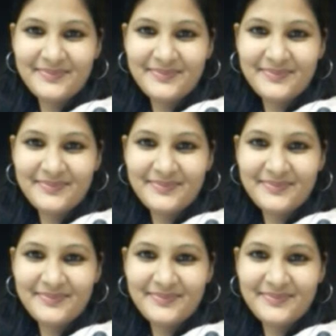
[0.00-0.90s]

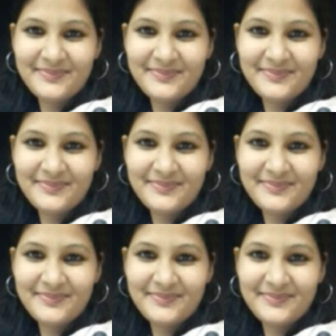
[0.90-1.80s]

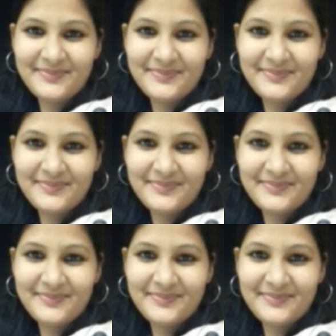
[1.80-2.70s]

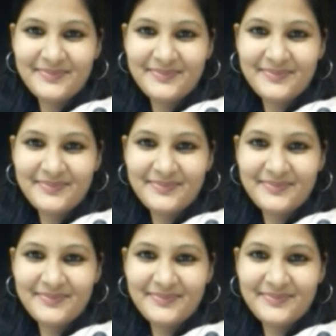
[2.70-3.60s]

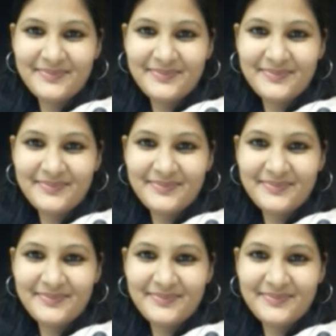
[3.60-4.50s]

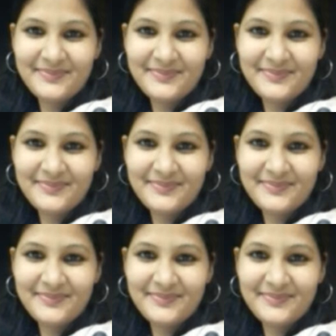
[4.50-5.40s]

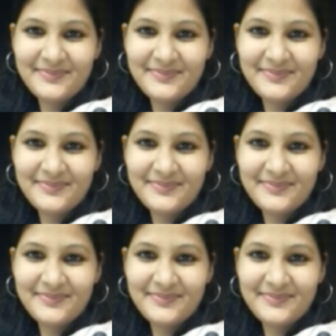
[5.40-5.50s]
(no lip movement)